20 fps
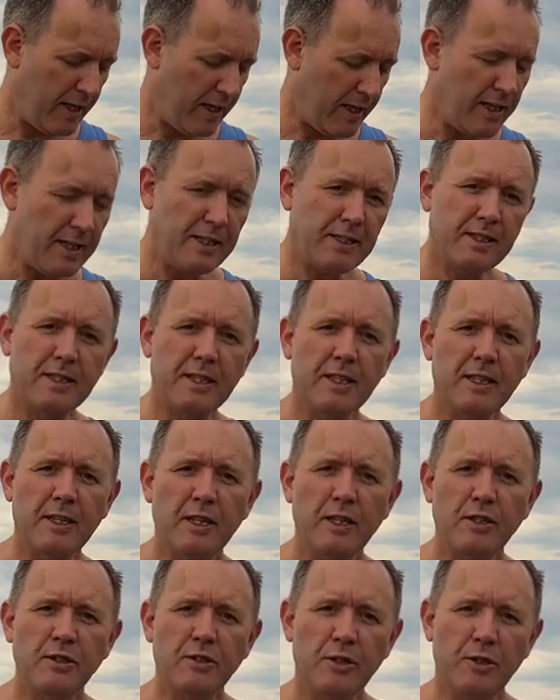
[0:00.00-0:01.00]
is
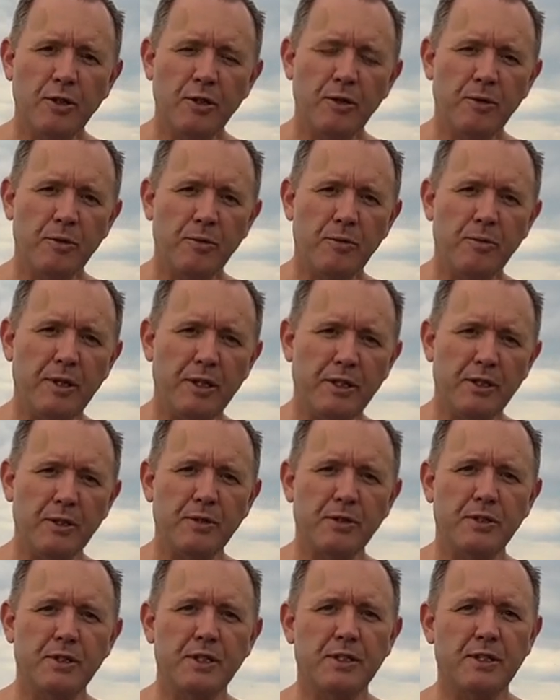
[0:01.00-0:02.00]
to
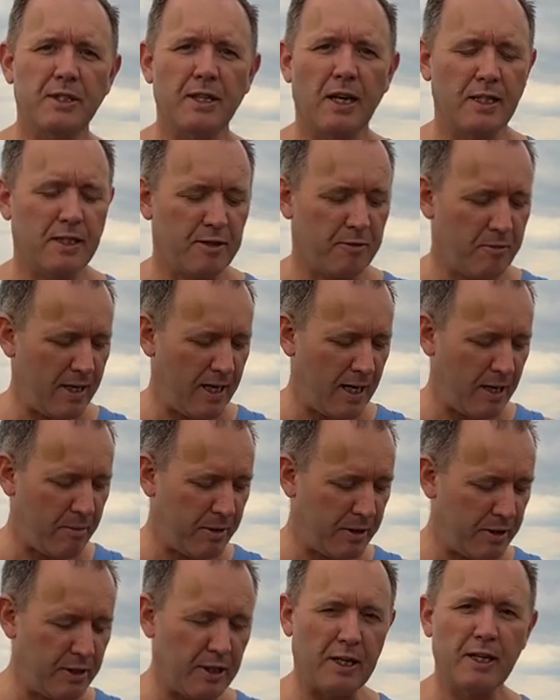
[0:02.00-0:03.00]
reduce the size of my
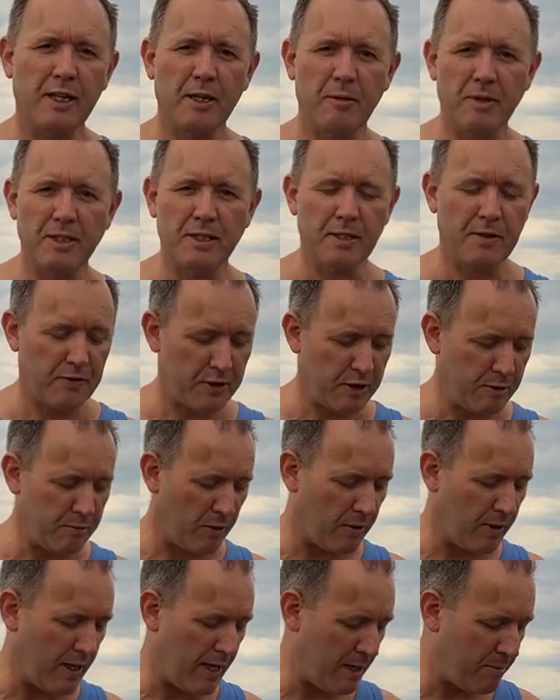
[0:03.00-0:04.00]
aperture, get myself a
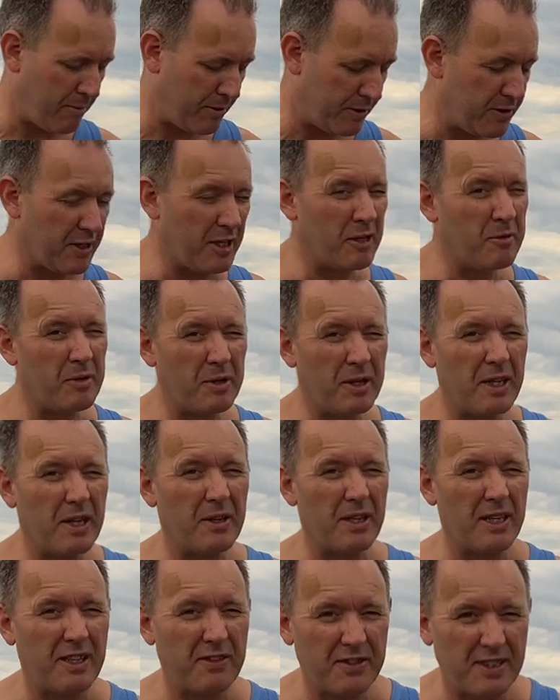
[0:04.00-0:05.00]
smaller aperture. And I'm already
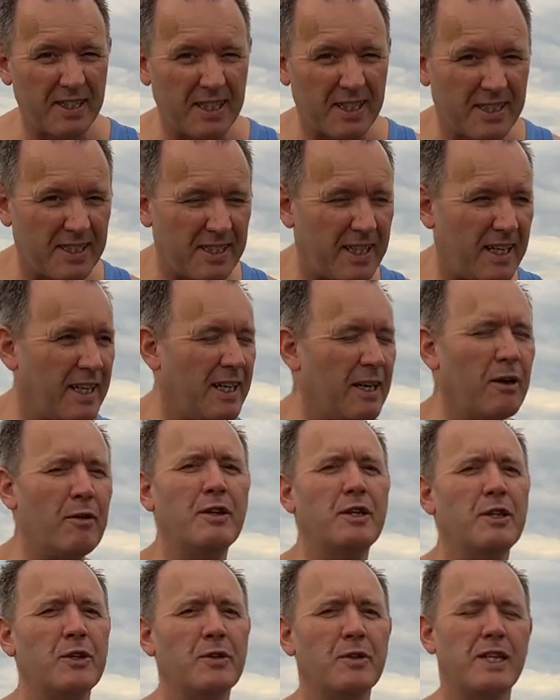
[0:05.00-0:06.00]
on F16. I
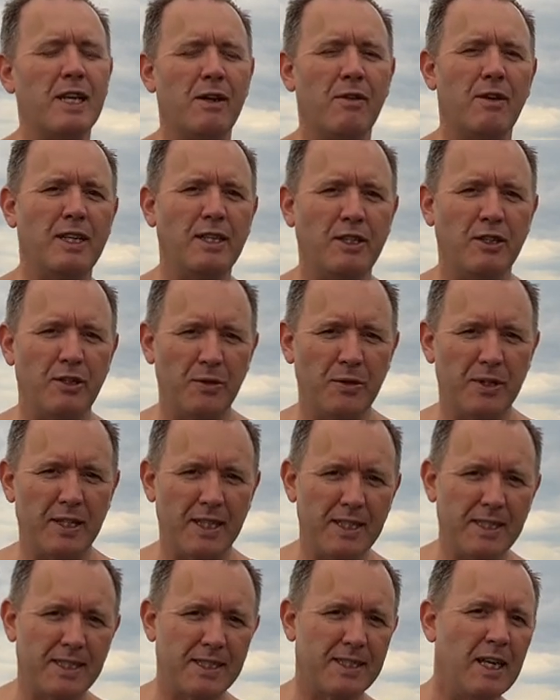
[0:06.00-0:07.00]
wouldn't ordinarily do
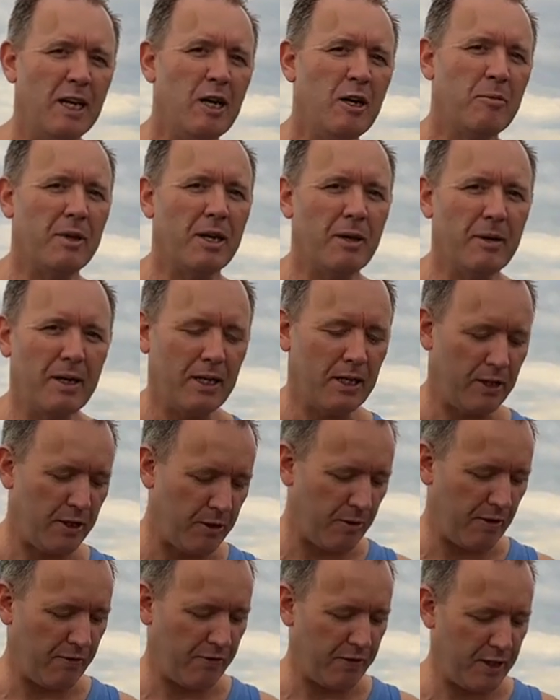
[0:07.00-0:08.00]
this, but I'm going to
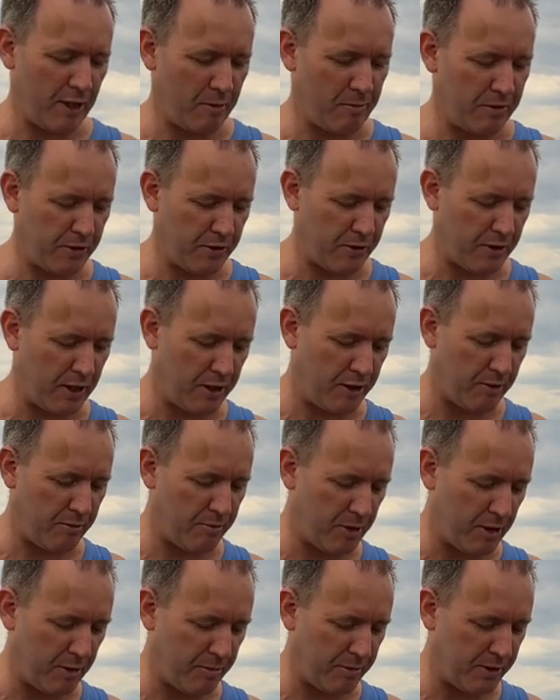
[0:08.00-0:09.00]
do it for demonstration
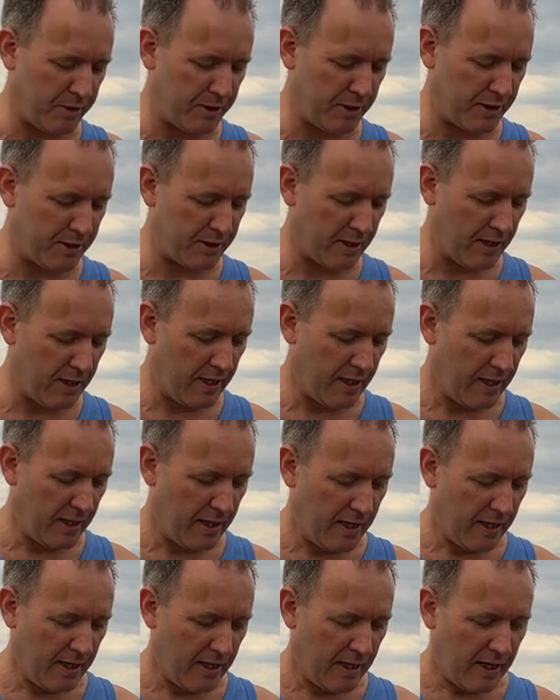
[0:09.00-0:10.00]
purposes.
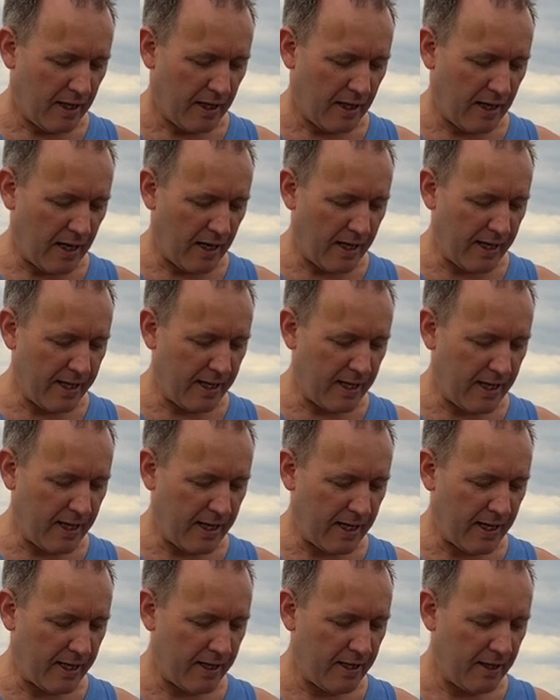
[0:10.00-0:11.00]
I
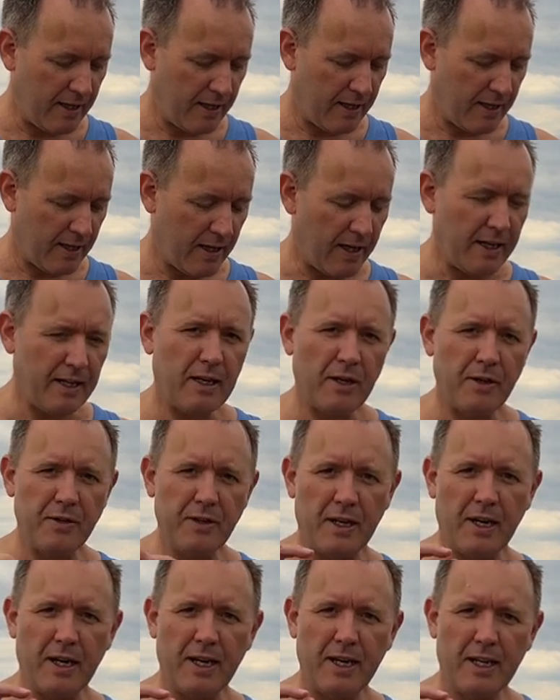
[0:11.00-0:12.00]
know
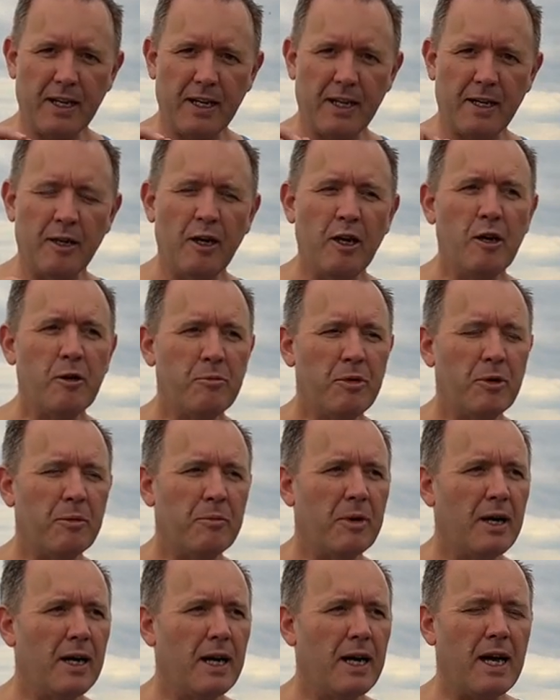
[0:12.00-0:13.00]
that I can
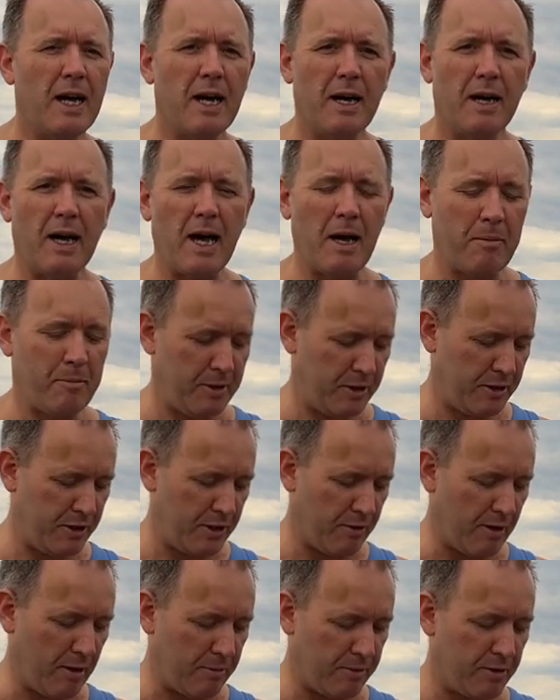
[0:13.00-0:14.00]
put my
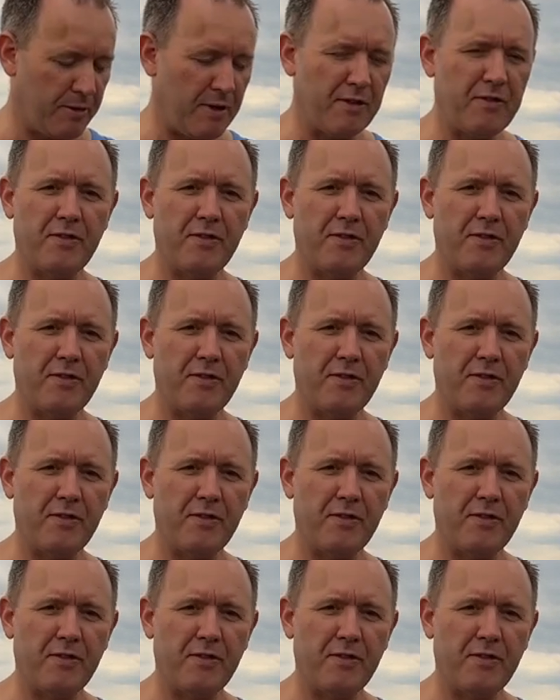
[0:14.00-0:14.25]
aperture up to